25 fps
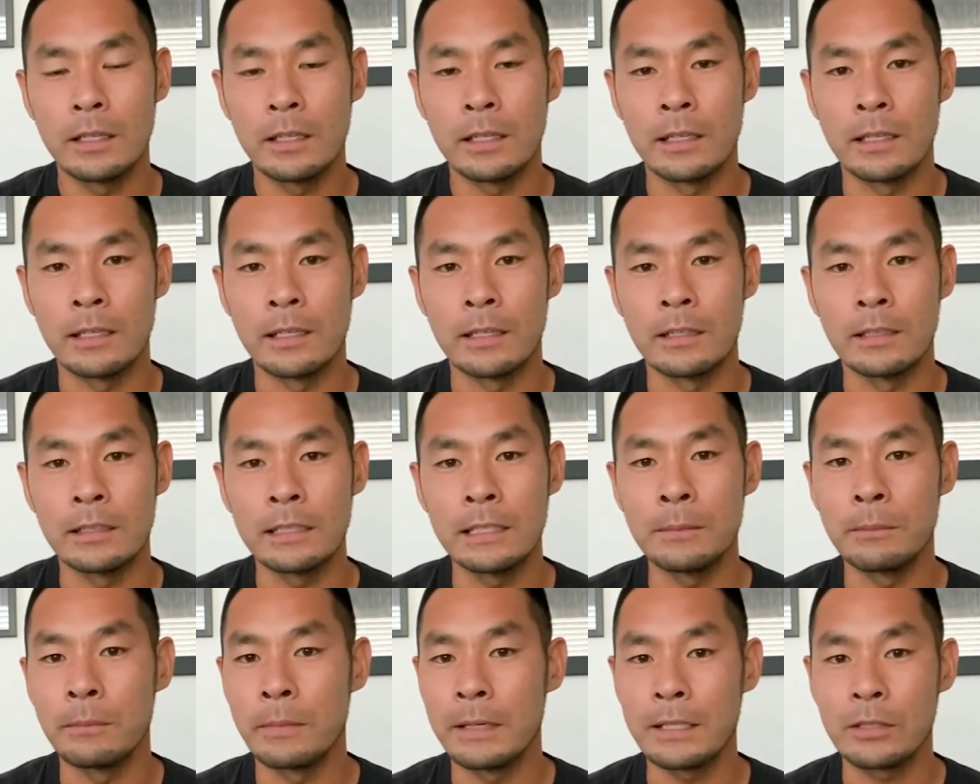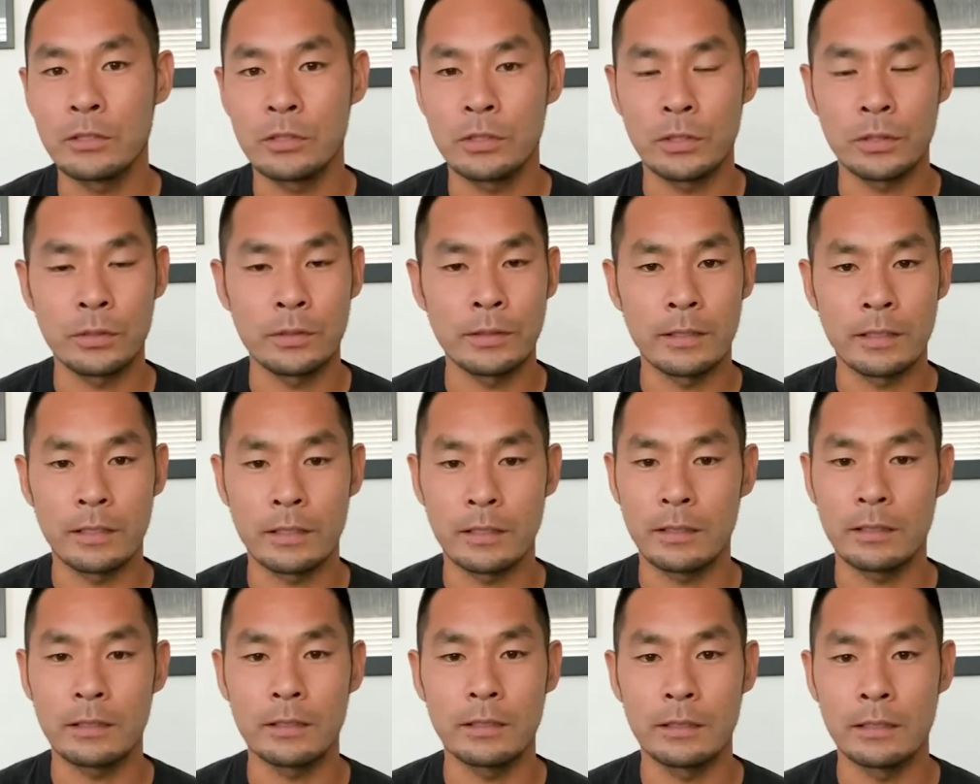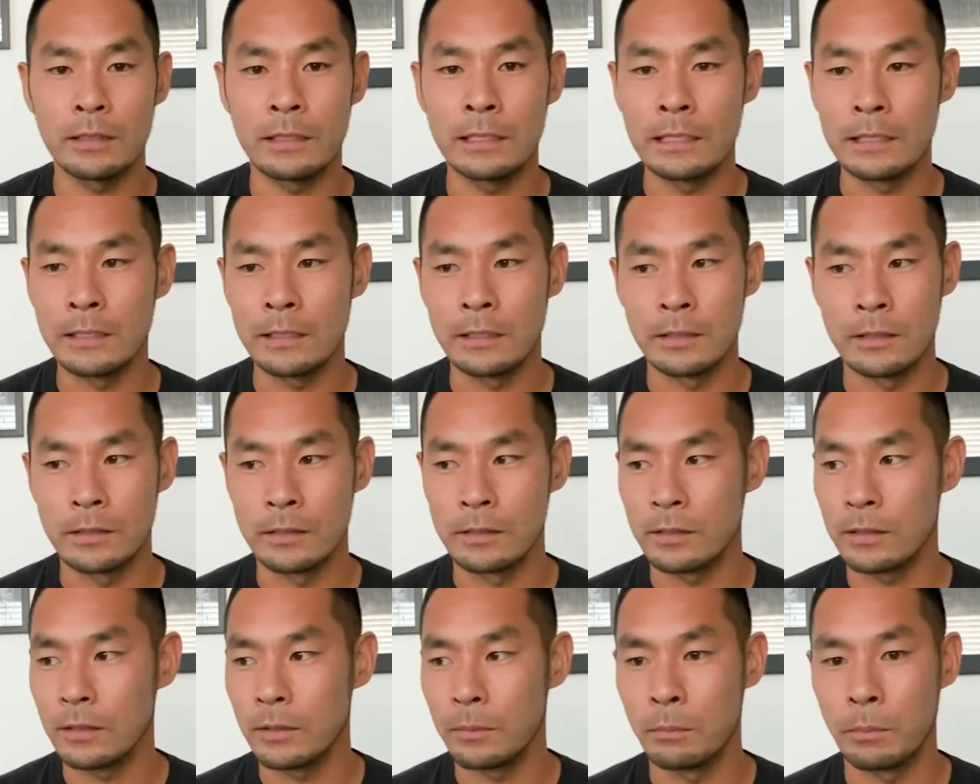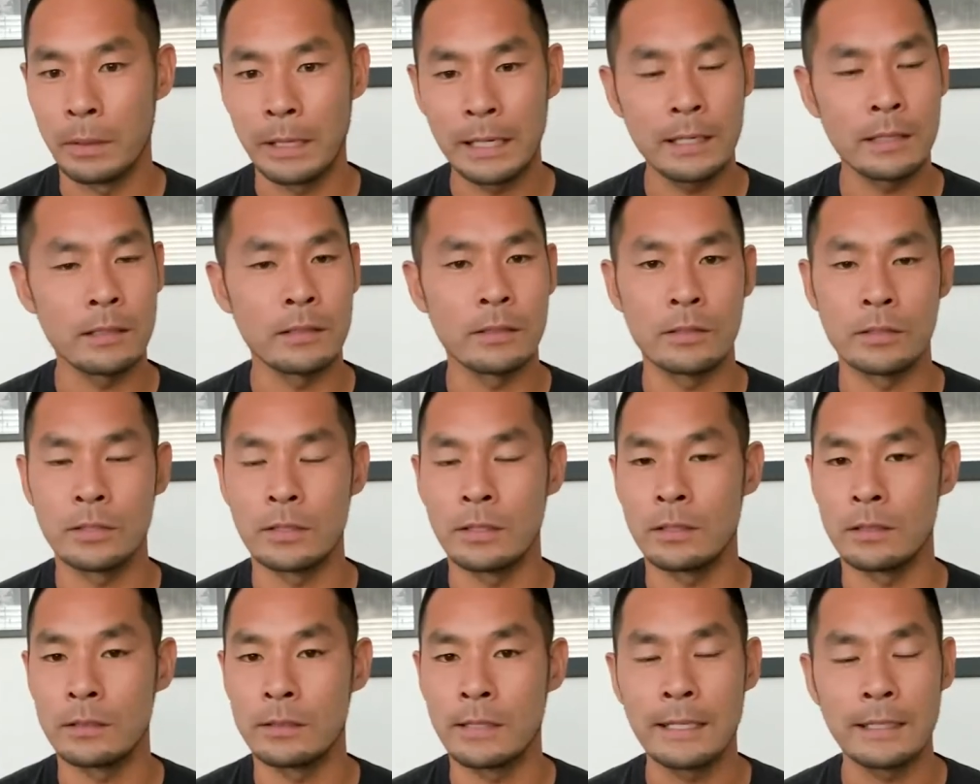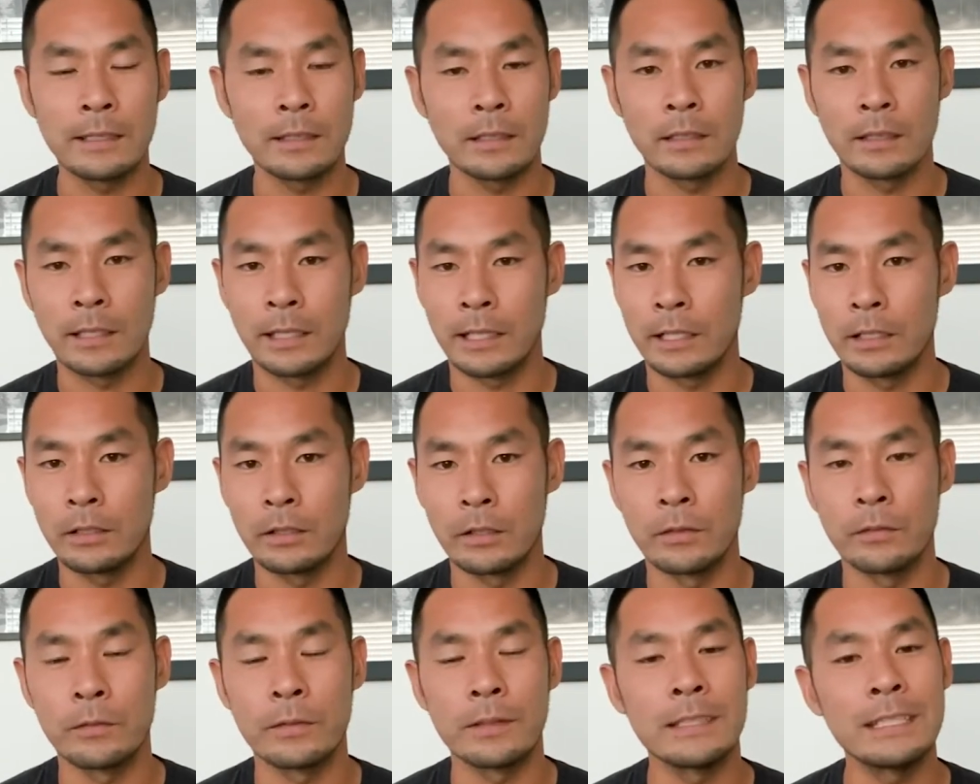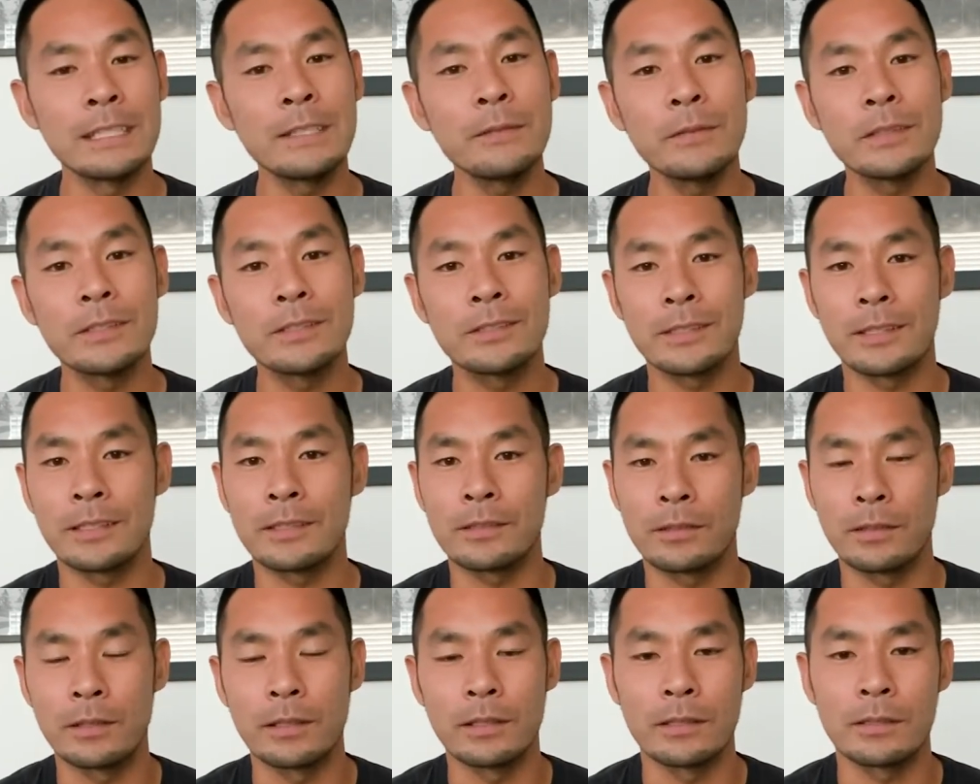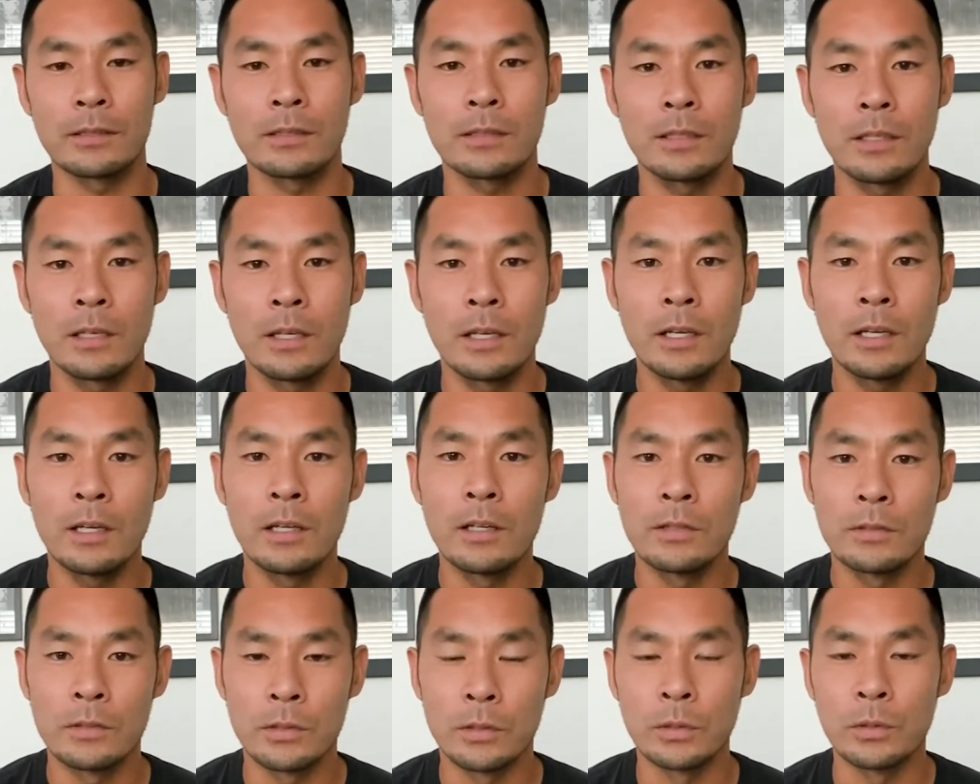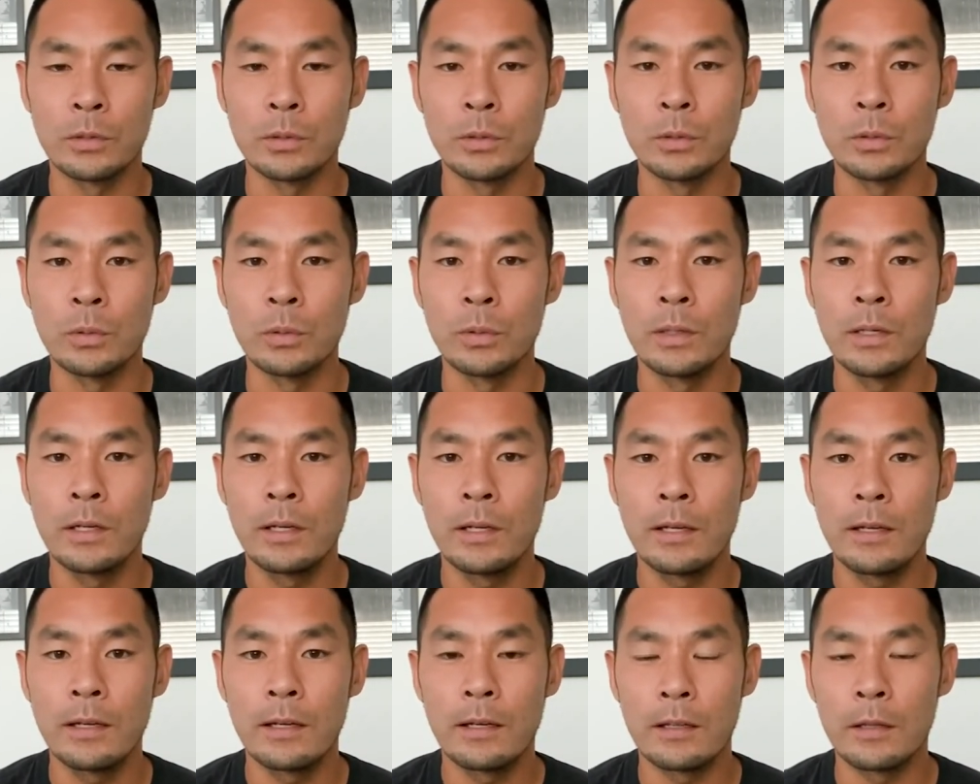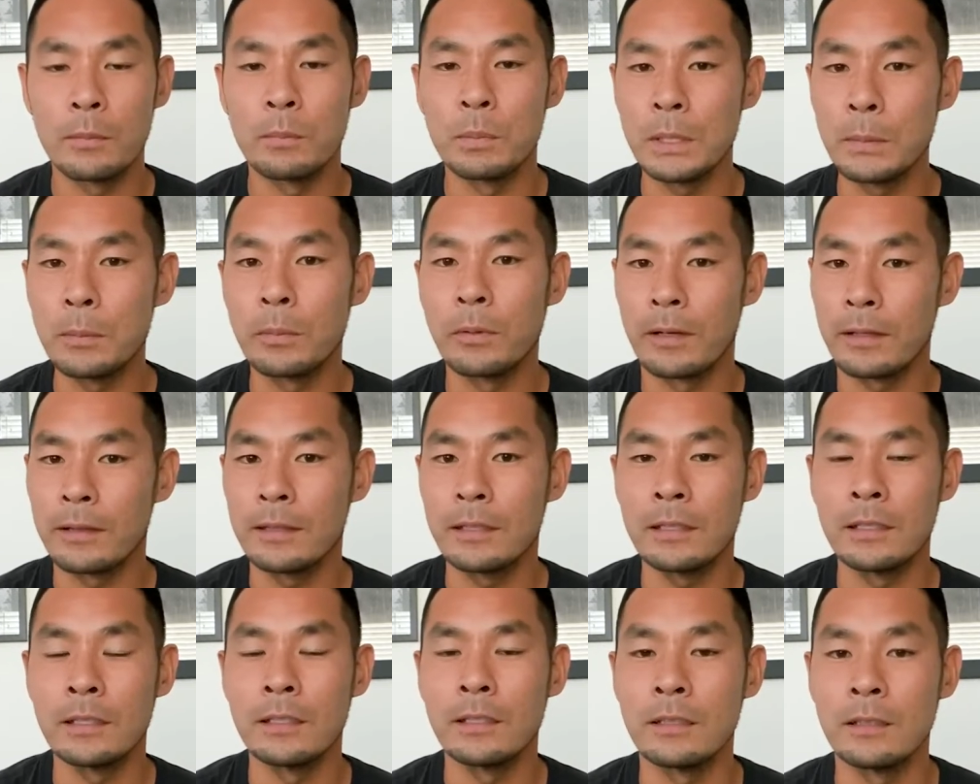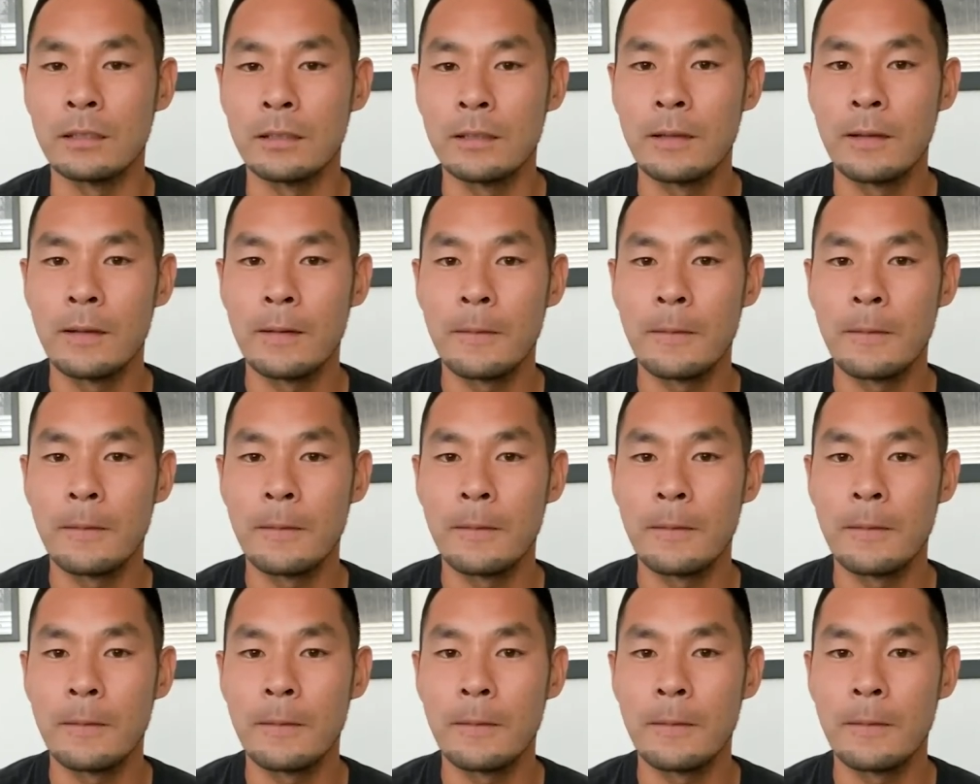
and he makes sure that he is bandaged and taken care of and even says this to the people at the end